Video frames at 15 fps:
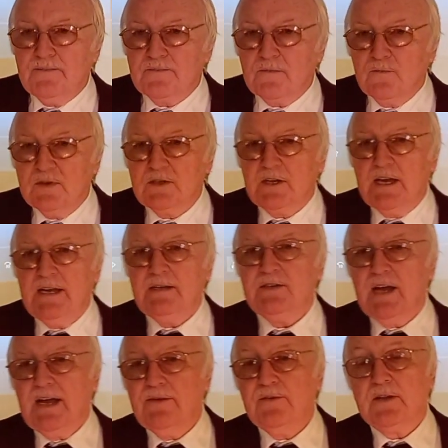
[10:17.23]
when King
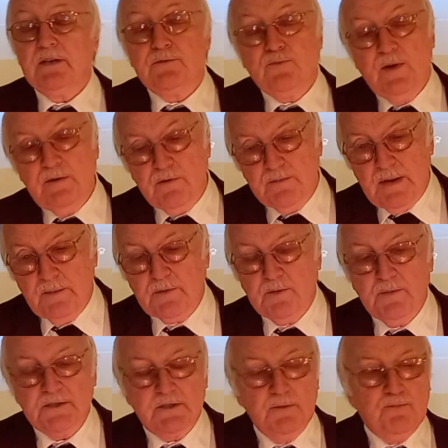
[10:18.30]
David, as we remember him
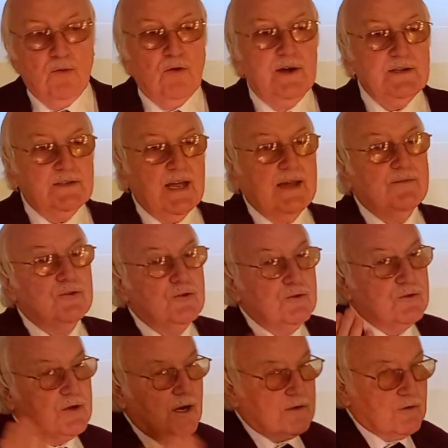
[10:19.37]
as the boy David who
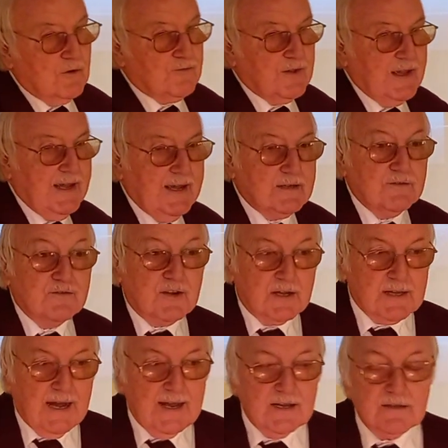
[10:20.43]
cut off the head of
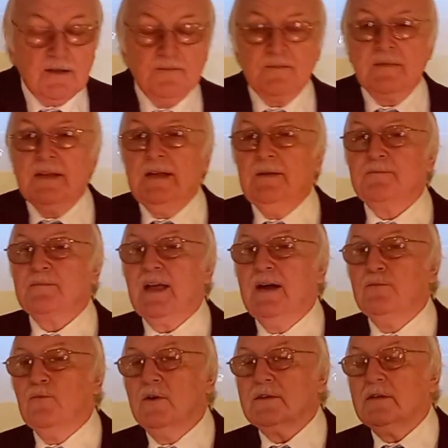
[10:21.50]
Goliath,
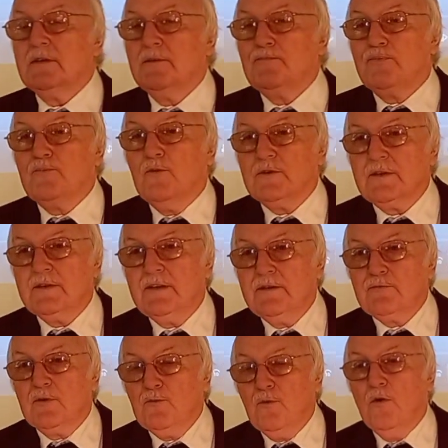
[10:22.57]
and one of the
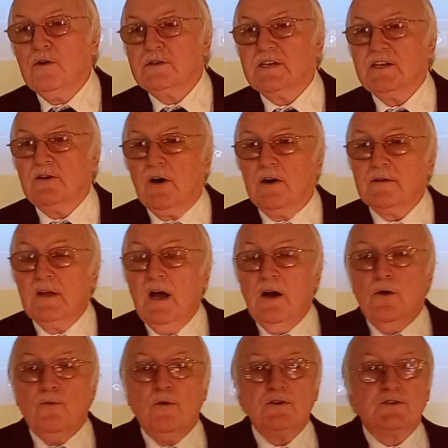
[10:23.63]
rewards he got
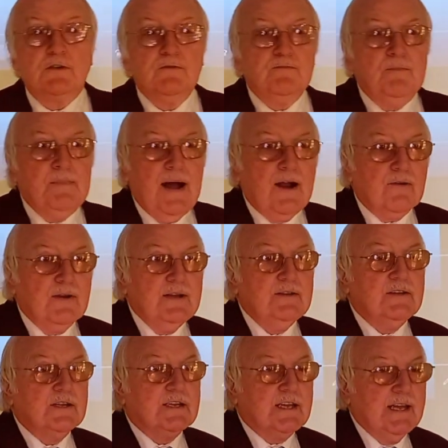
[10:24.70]
was to marry
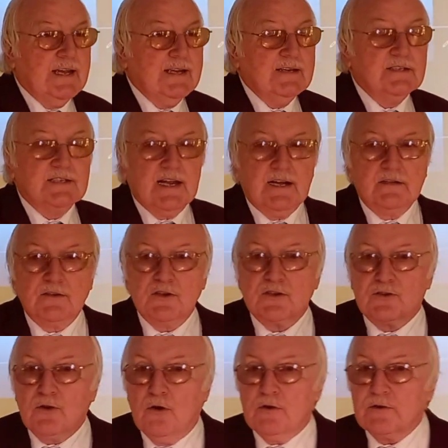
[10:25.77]
the king's eldest
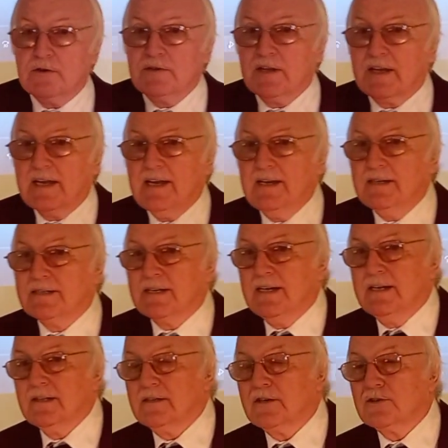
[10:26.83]
daughter. And the king's
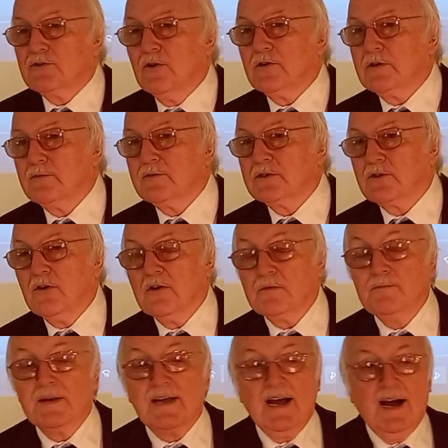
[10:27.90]
eldest daughter was called
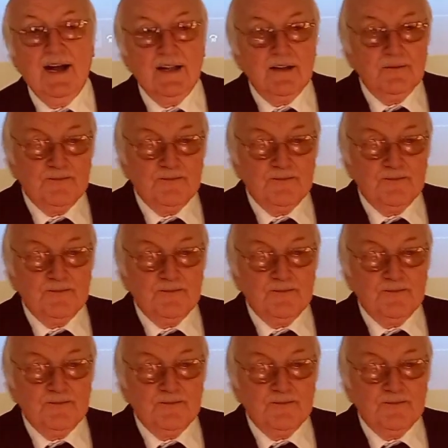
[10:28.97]
Michal.